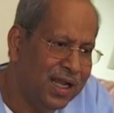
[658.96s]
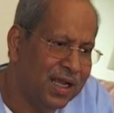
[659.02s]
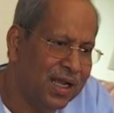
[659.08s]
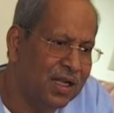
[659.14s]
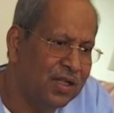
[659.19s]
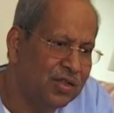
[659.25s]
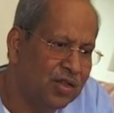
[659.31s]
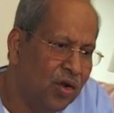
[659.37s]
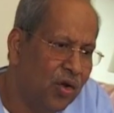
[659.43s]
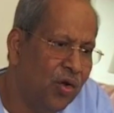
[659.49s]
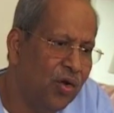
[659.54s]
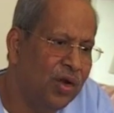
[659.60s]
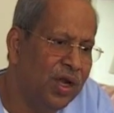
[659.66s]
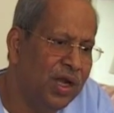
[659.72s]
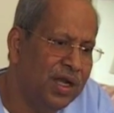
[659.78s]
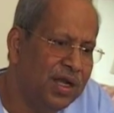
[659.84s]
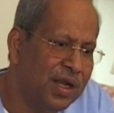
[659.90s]
in a trickle
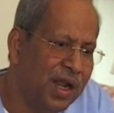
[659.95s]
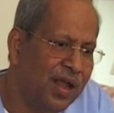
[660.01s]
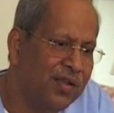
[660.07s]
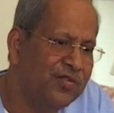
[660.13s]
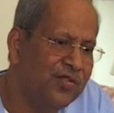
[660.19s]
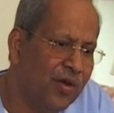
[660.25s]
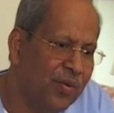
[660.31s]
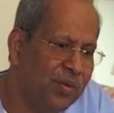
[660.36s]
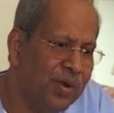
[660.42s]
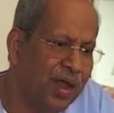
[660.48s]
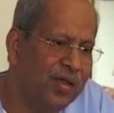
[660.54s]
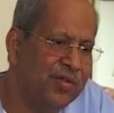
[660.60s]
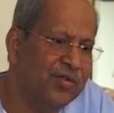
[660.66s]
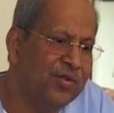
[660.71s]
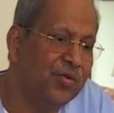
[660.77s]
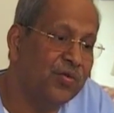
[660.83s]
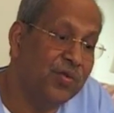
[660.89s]
slowly
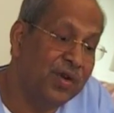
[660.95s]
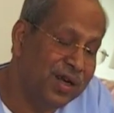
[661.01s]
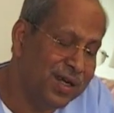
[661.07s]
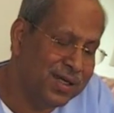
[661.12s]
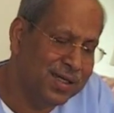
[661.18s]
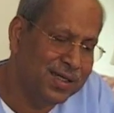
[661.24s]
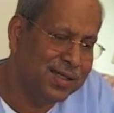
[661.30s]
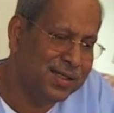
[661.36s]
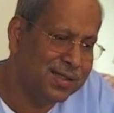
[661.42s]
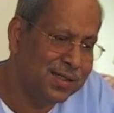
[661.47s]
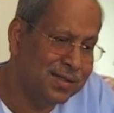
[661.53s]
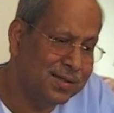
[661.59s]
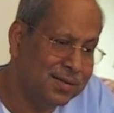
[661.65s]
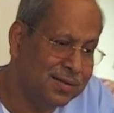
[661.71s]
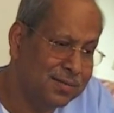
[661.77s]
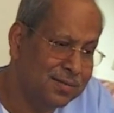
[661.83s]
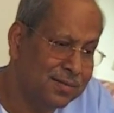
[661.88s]
transformed us to
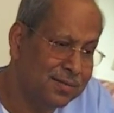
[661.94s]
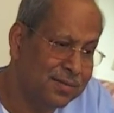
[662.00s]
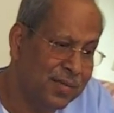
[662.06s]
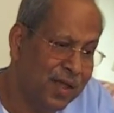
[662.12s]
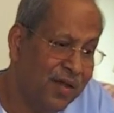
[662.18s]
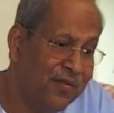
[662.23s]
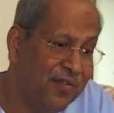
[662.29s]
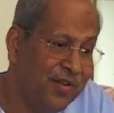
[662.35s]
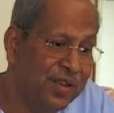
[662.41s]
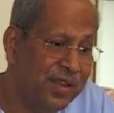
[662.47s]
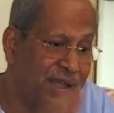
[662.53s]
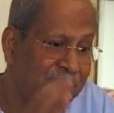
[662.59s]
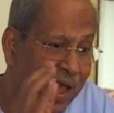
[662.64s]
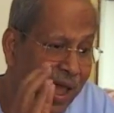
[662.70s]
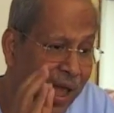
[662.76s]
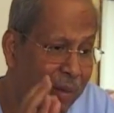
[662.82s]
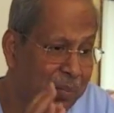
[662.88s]
words.
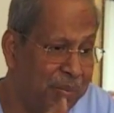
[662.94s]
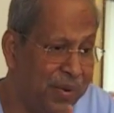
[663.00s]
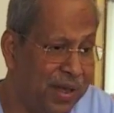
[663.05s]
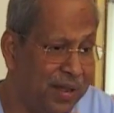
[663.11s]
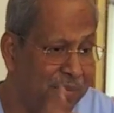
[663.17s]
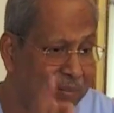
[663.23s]
Everything